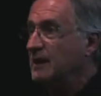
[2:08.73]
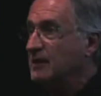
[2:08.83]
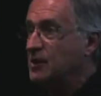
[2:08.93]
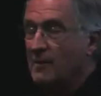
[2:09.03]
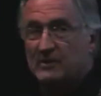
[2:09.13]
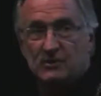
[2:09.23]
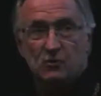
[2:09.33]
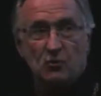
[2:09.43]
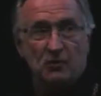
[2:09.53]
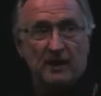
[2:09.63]
Thomas
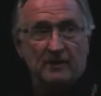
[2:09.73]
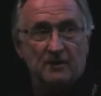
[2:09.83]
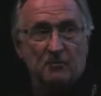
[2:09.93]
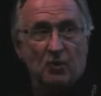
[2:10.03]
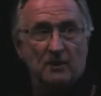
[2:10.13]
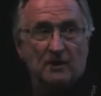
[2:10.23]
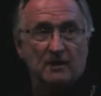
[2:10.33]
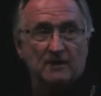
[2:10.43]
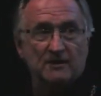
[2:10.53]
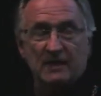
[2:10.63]
Kuhn and the book,
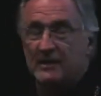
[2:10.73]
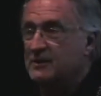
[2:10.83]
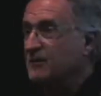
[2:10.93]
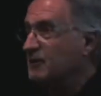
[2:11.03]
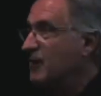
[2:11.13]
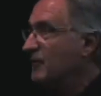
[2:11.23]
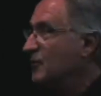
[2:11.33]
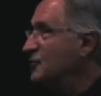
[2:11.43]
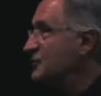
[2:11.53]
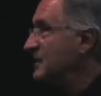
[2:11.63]
The Scientific
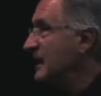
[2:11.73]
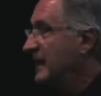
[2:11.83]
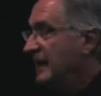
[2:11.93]
Revolution,